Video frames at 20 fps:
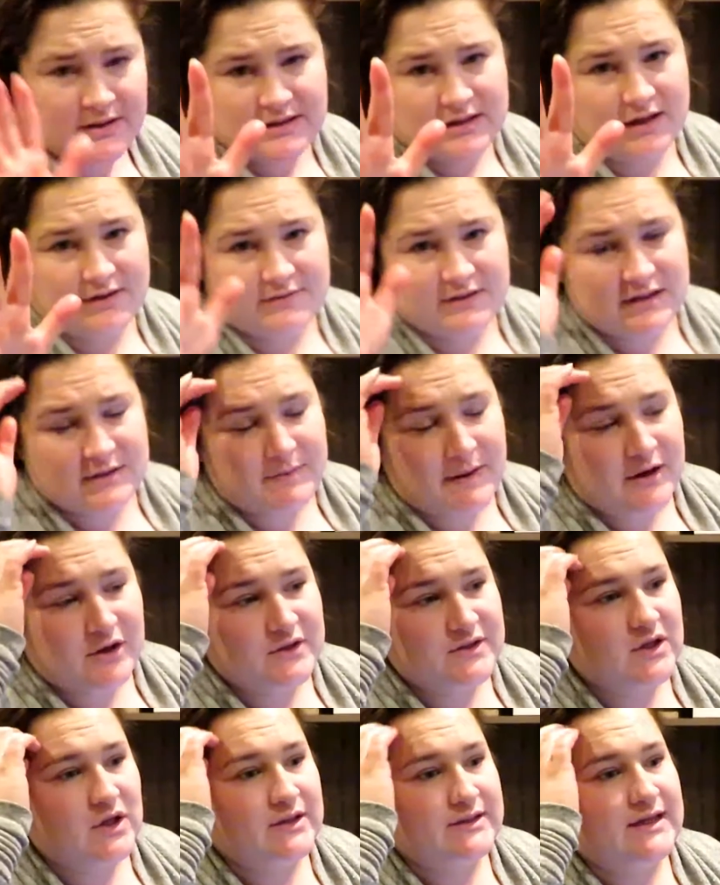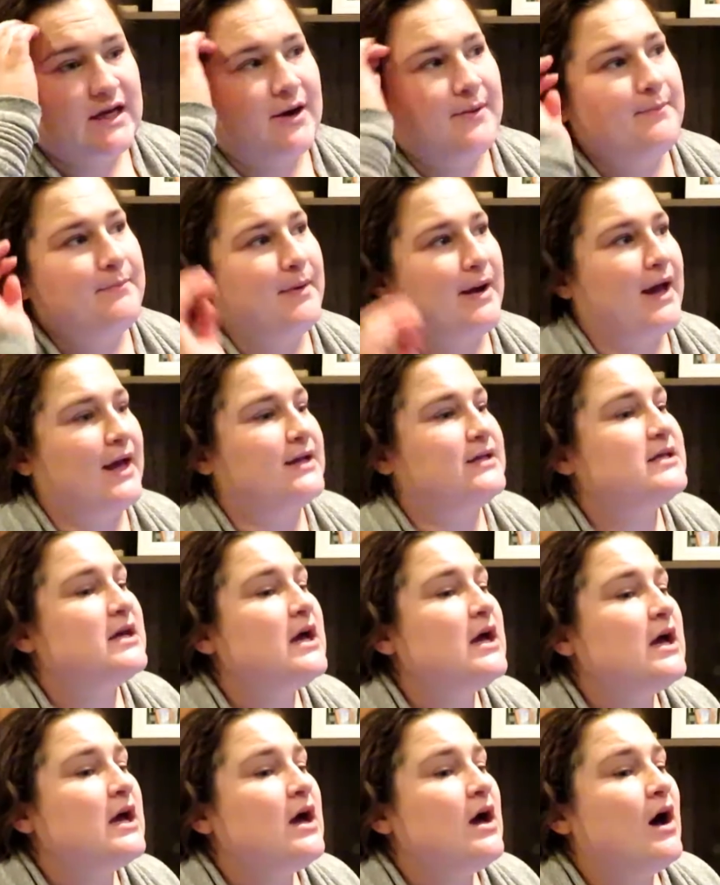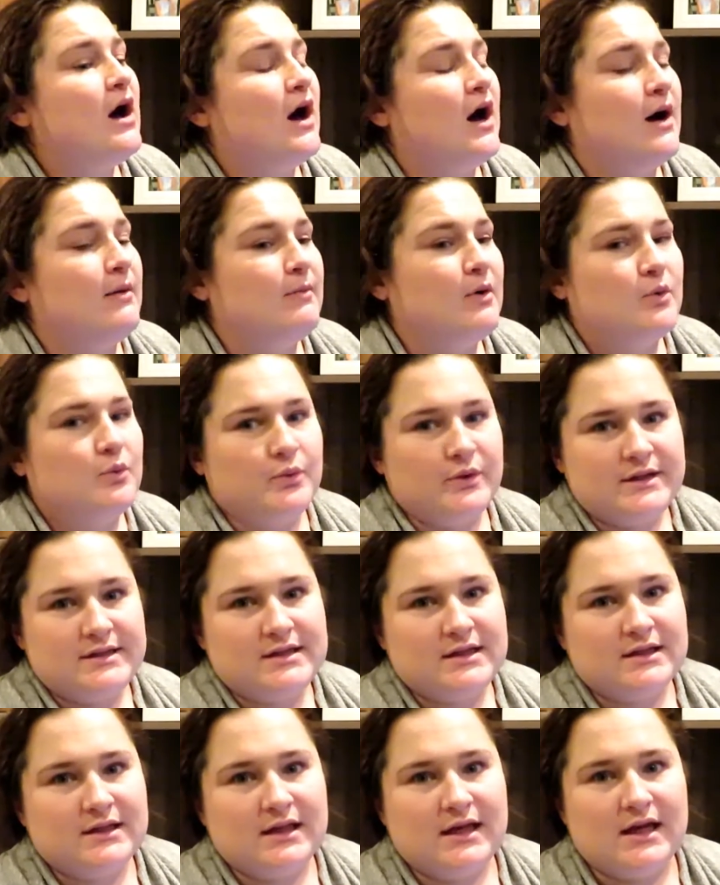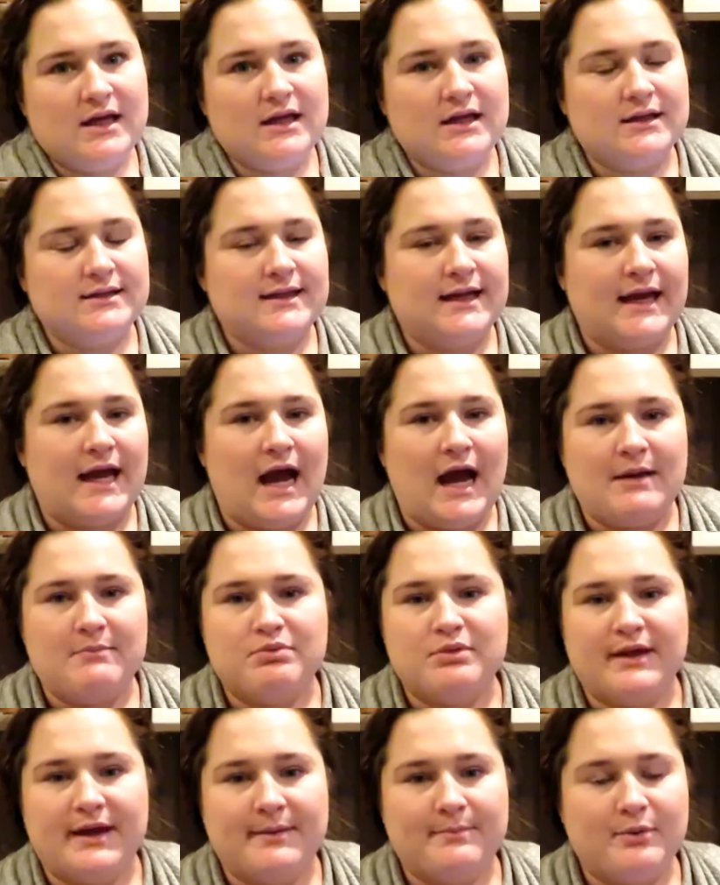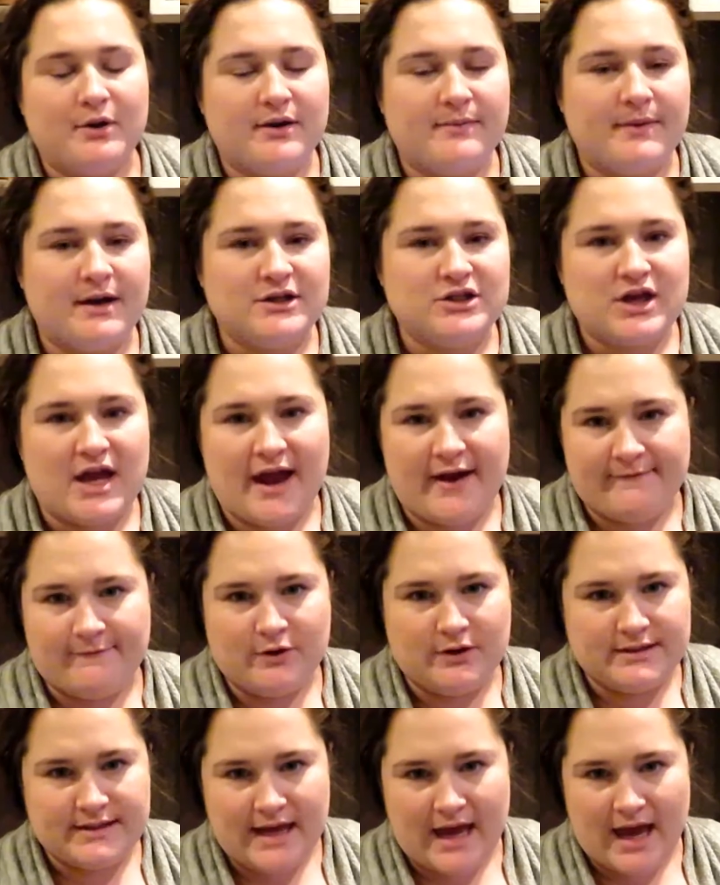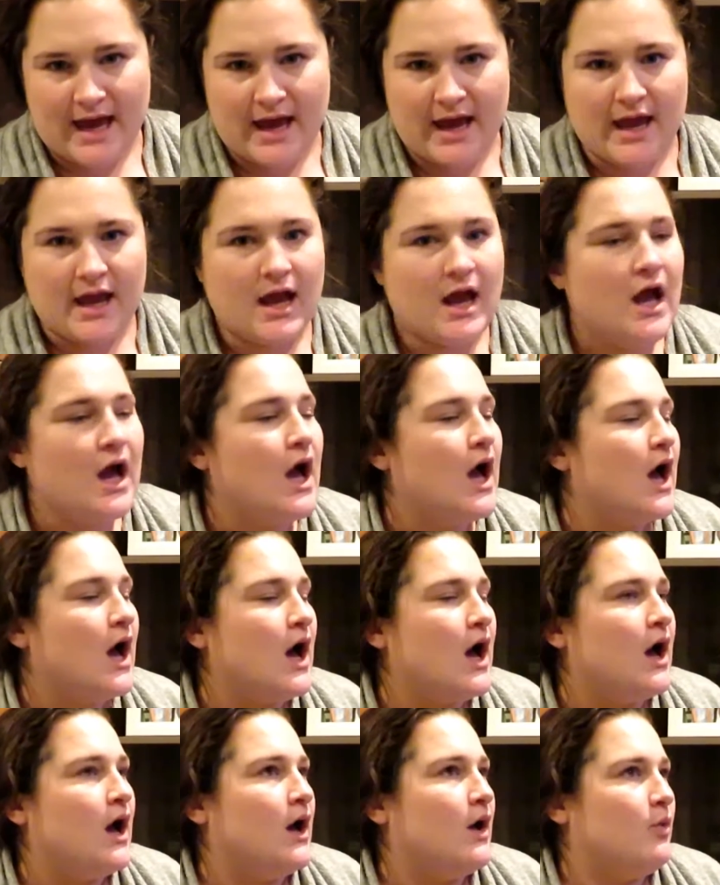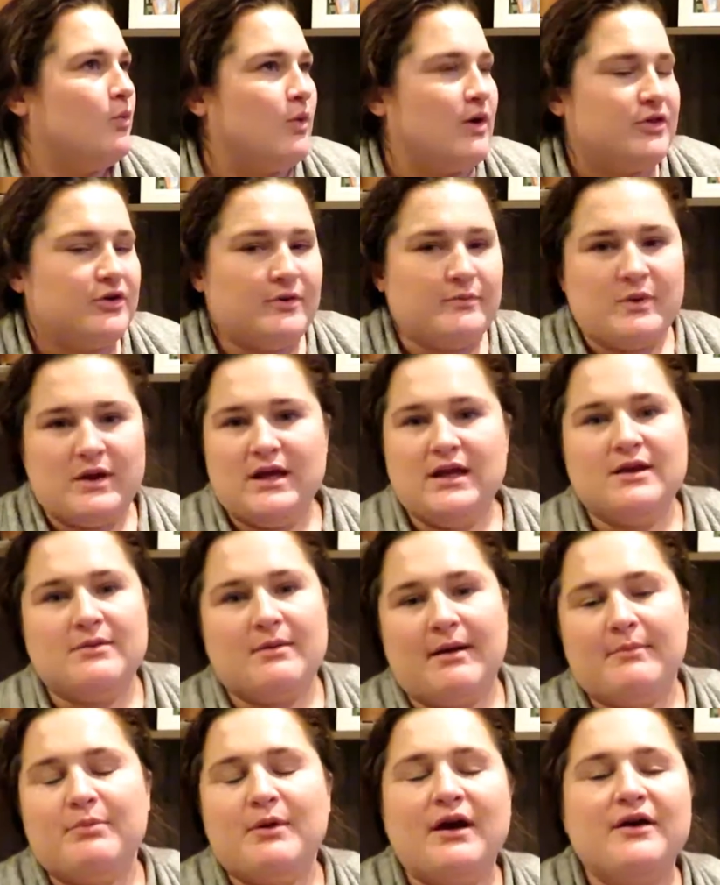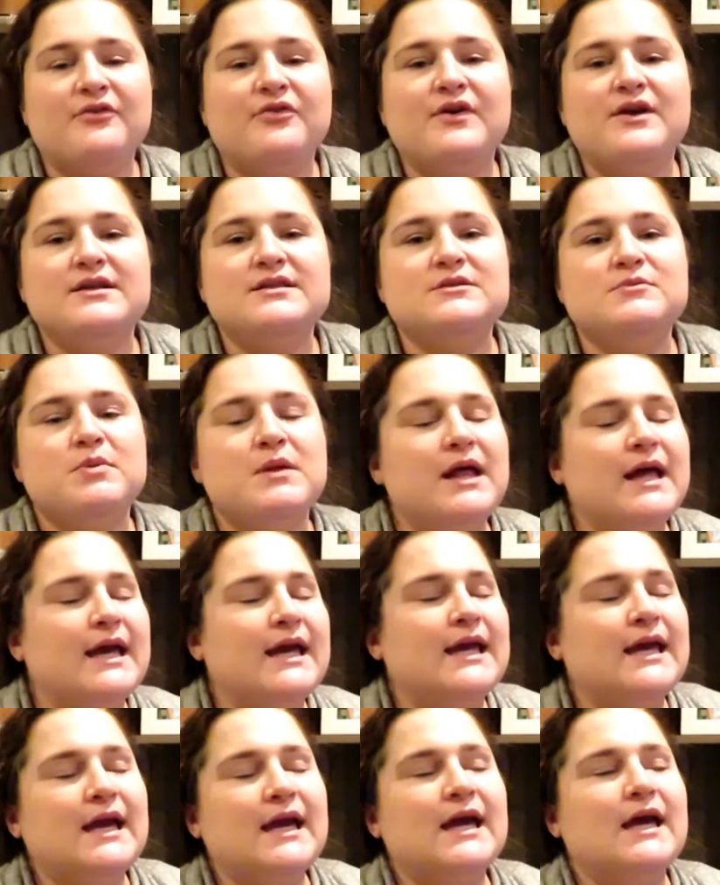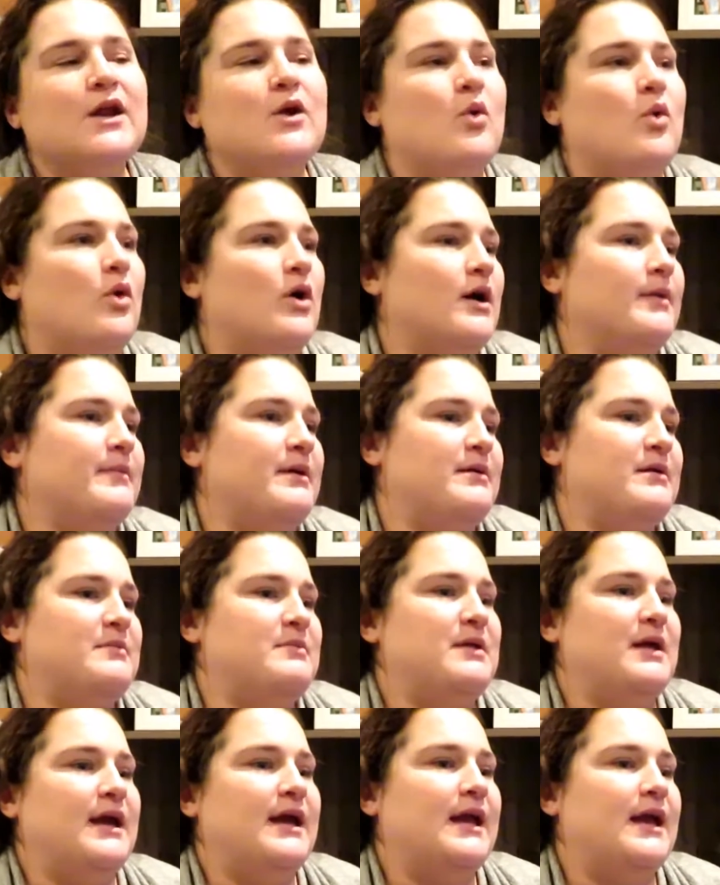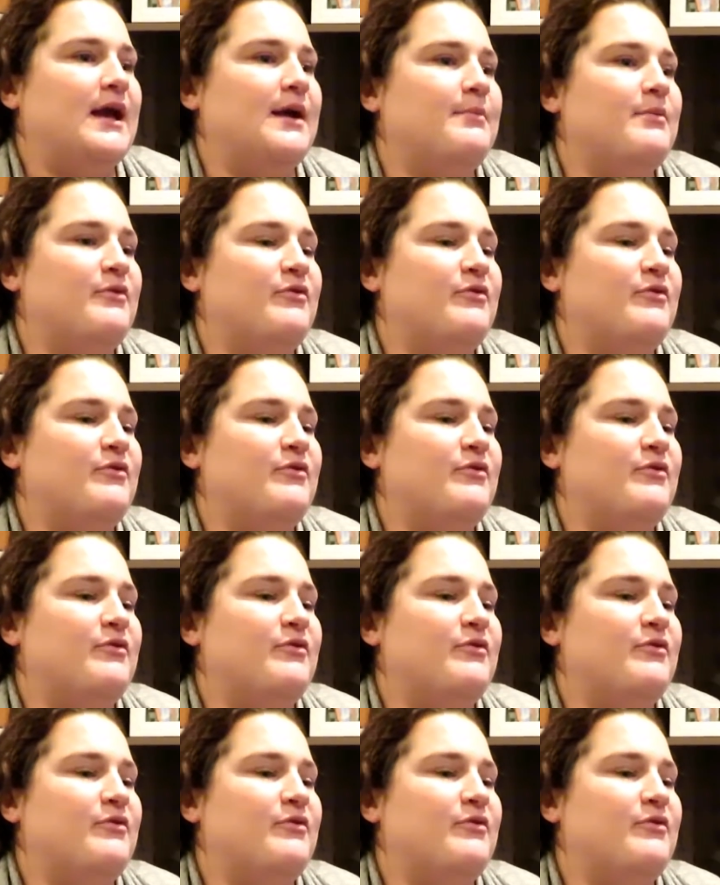loved spider solitaire, but recently, like, I play it pretty much every day. whether I'm eating my breakfast, playing it, or maybe playing it